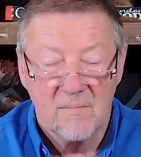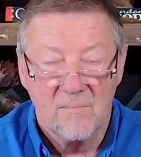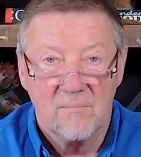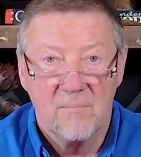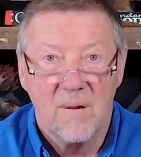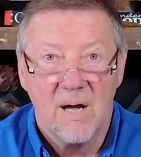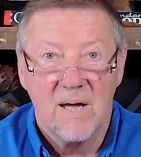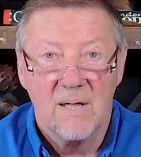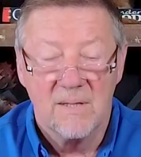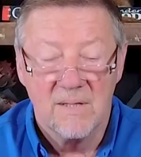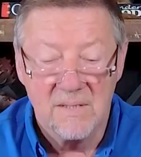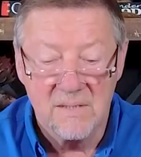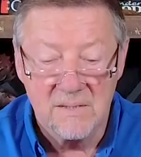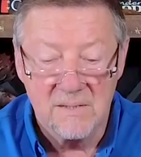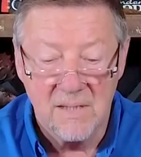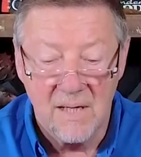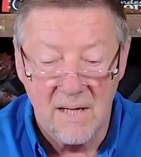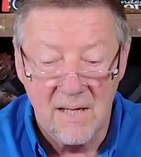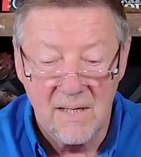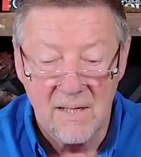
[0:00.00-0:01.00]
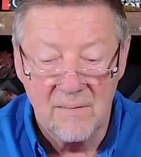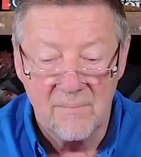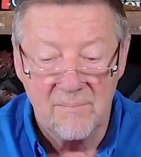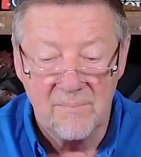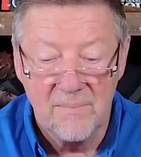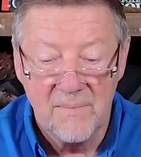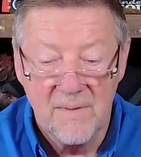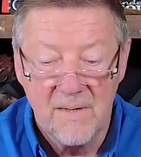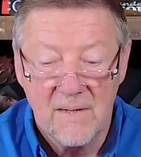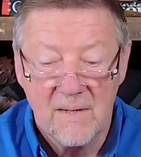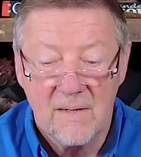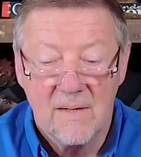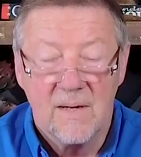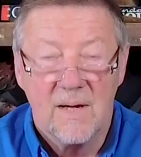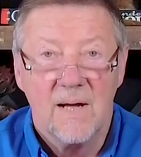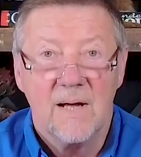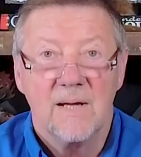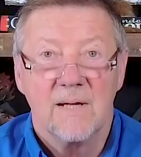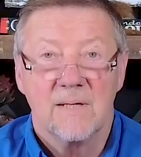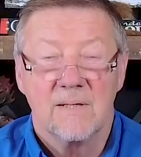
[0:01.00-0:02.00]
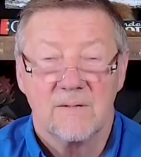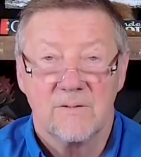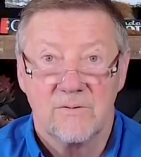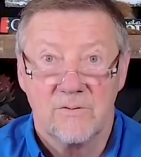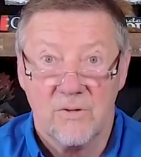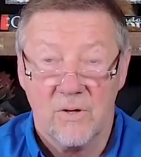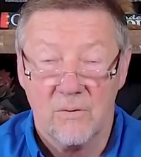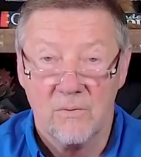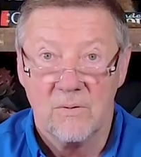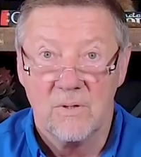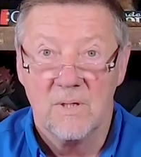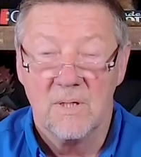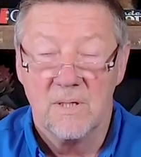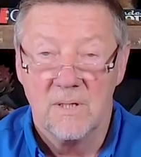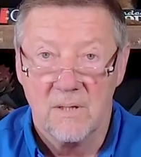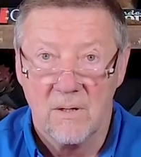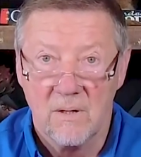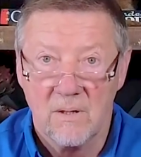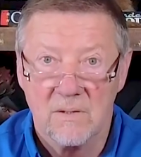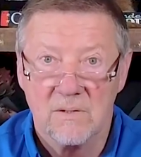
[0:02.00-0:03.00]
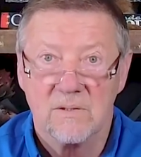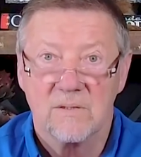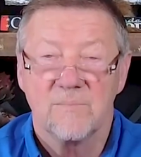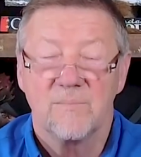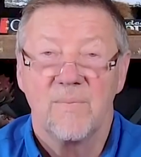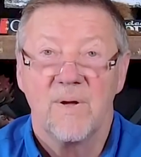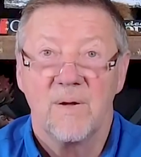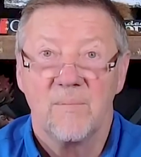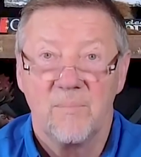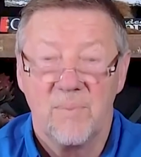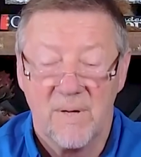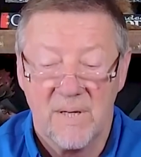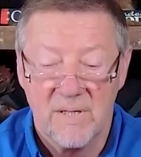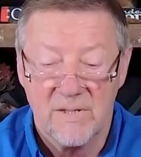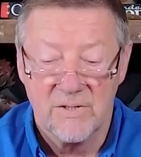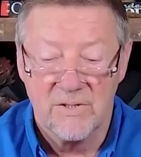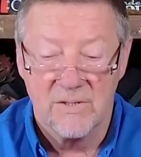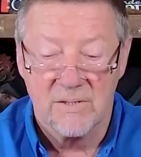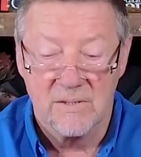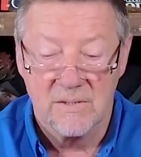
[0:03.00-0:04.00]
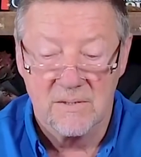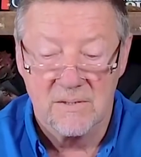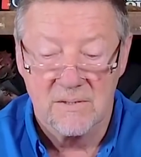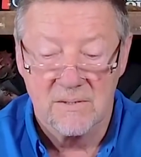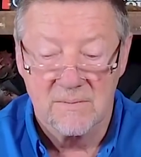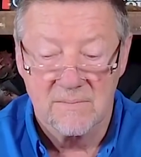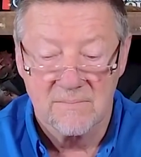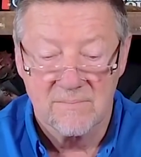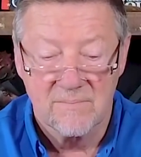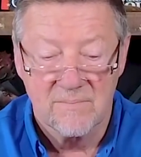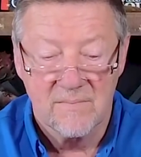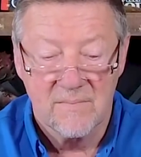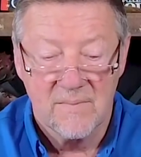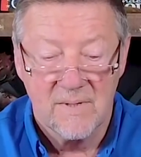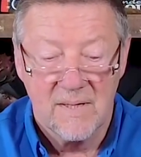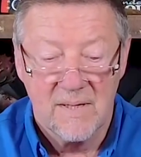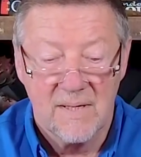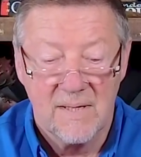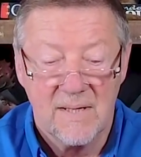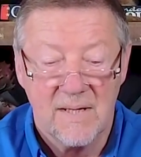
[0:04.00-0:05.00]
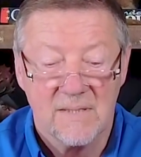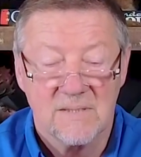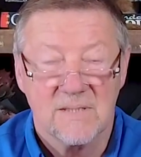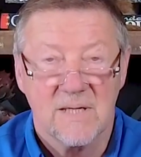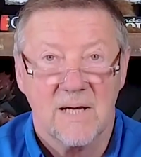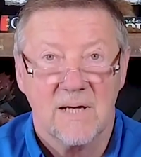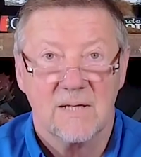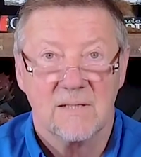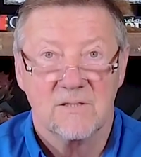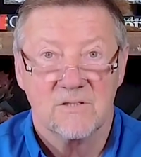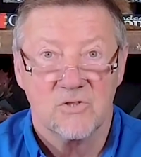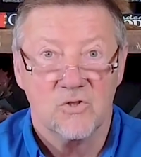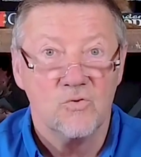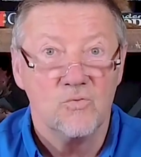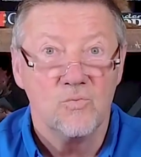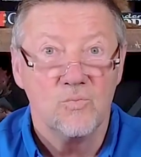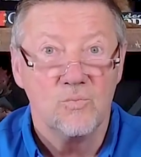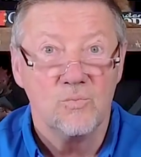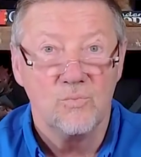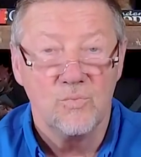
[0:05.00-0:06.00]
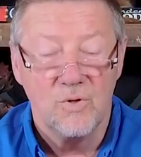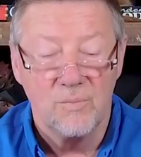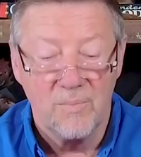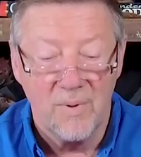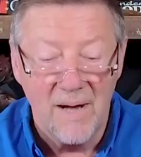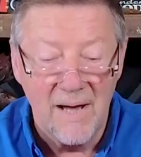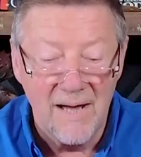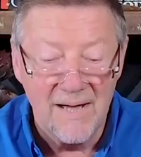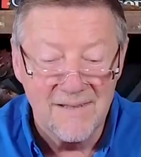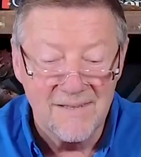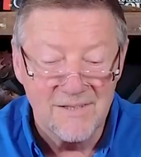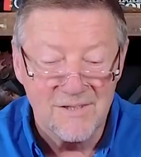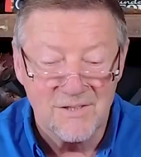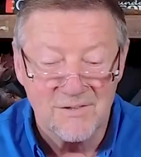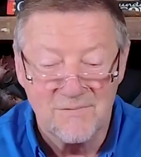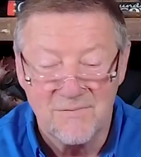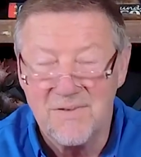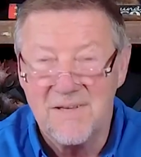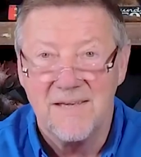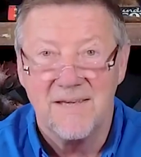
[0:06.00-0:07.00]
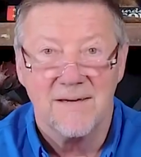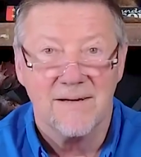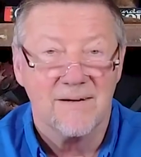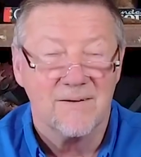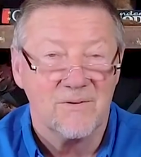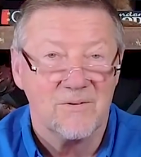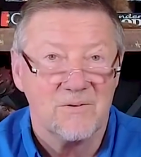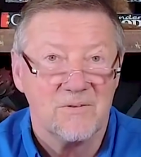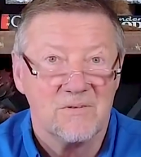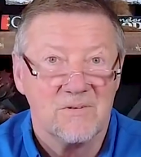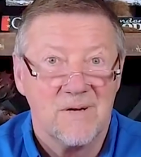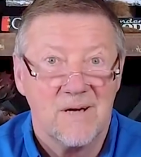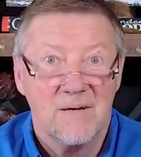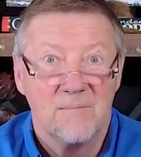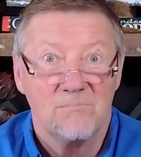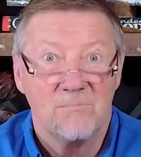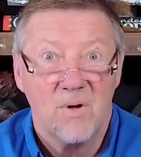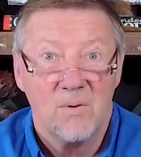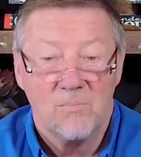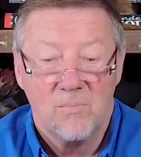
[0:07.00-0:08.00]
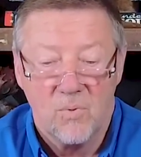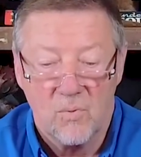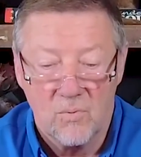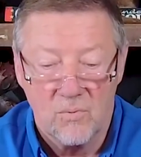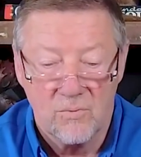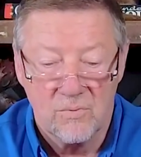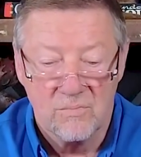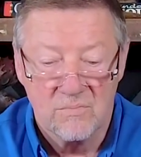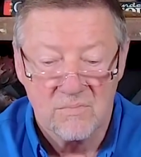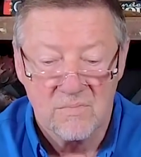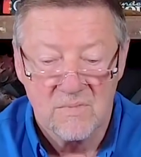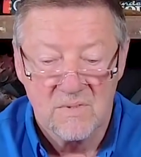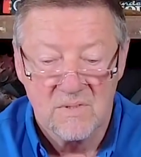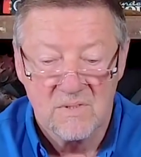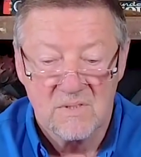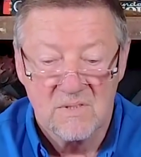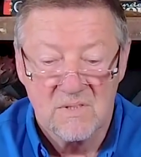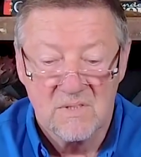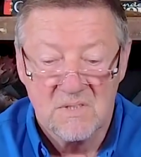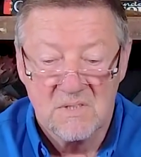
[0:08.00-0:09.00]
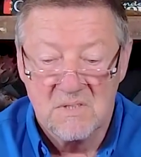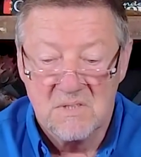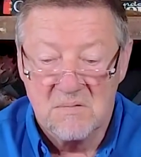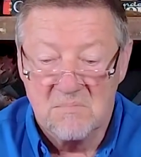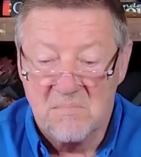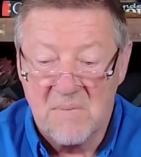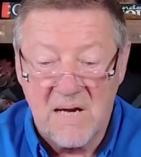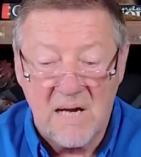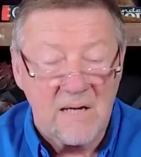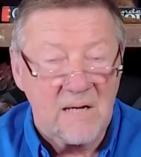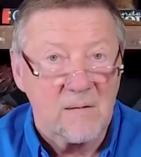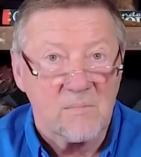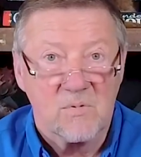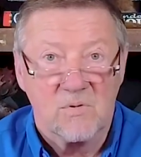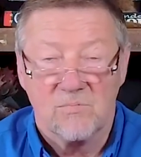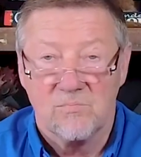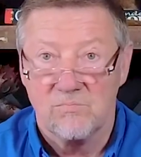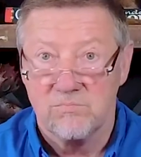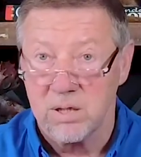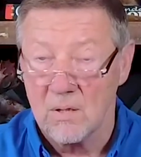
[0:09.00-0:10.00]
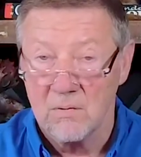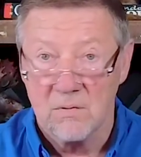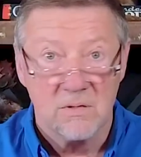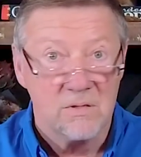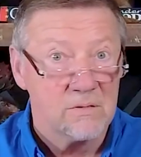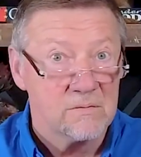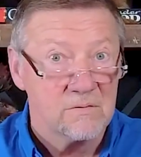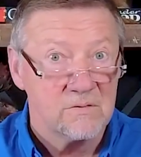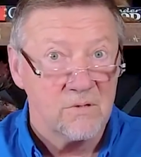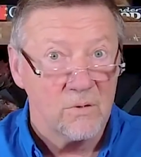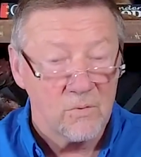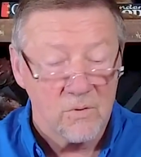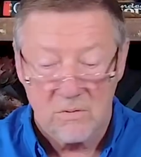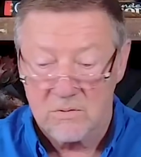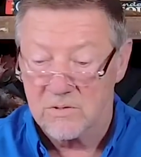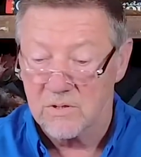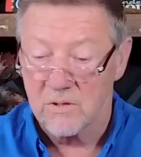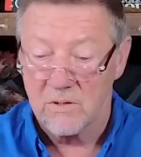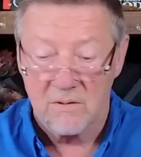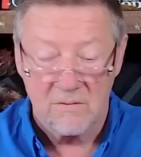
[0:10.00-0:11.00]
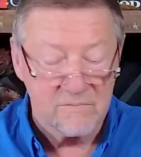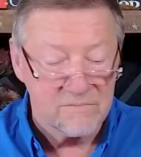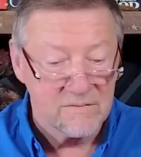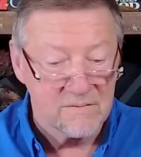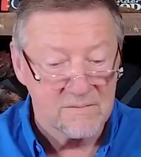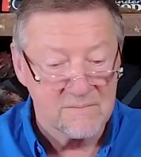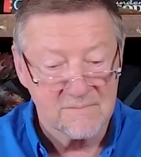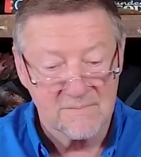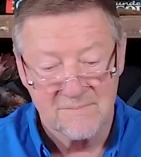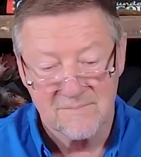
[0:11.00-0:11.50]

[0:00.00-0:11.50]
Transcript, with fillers: By this time, I had totally lost my patience. And as I zoomed by this vehicle, I mumbled, Man, I'm going to blow your doors off.